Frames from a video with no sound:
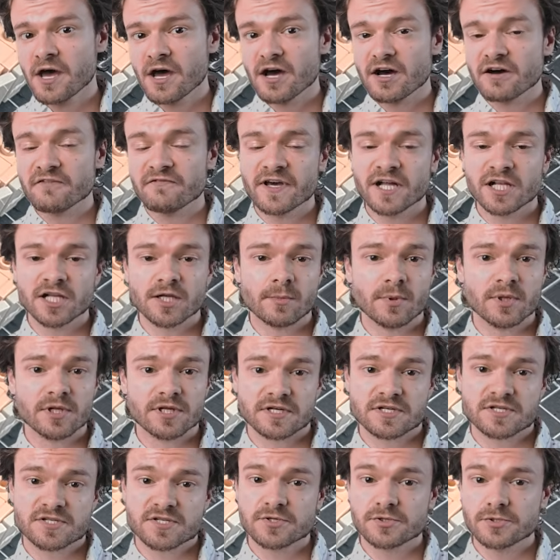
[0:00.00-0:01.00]
available
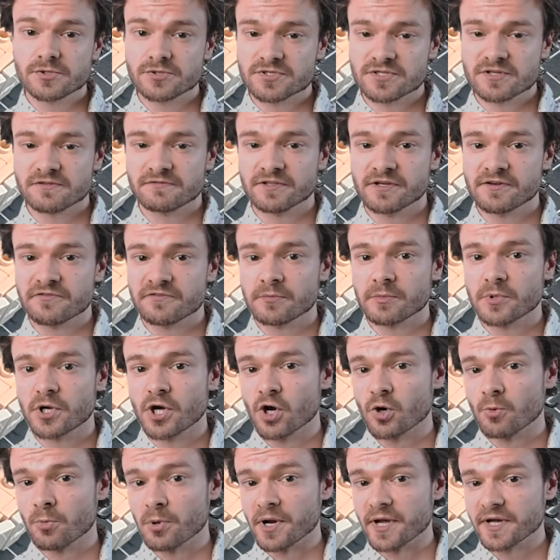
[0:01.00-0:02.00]
exclusively from
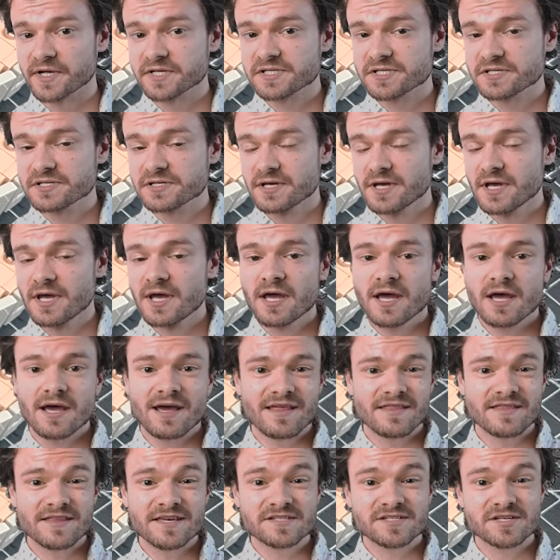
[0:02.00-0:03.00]
Go Bricks.
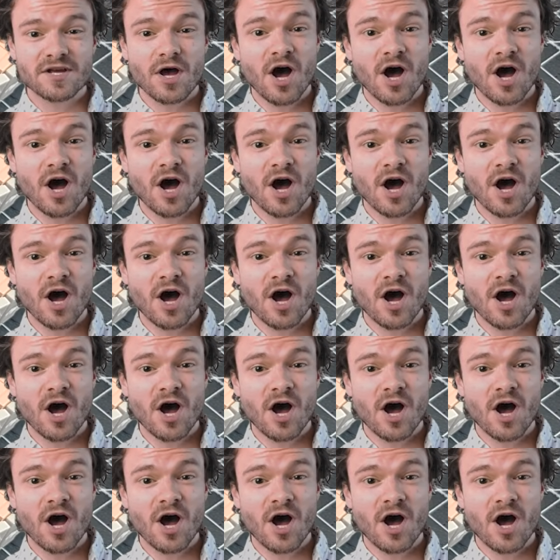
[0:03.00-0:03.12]
This